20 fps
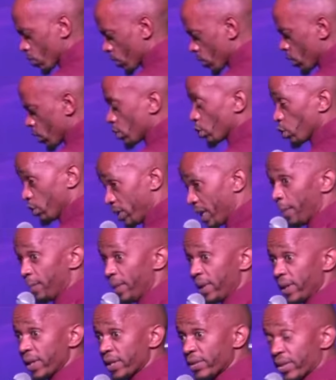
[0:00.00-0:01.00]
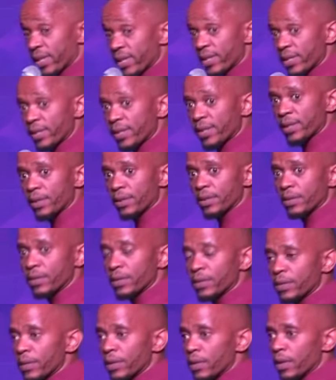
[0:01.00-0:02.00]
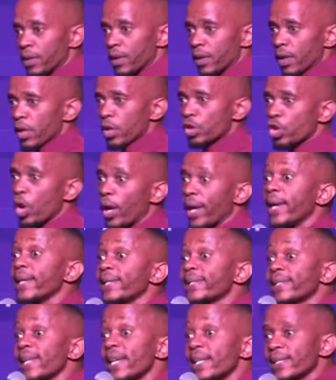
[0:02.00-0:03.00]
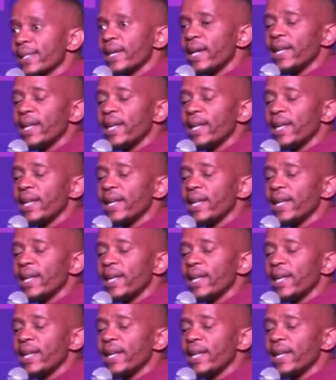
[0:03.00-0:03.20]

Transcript: to their ministries. So a season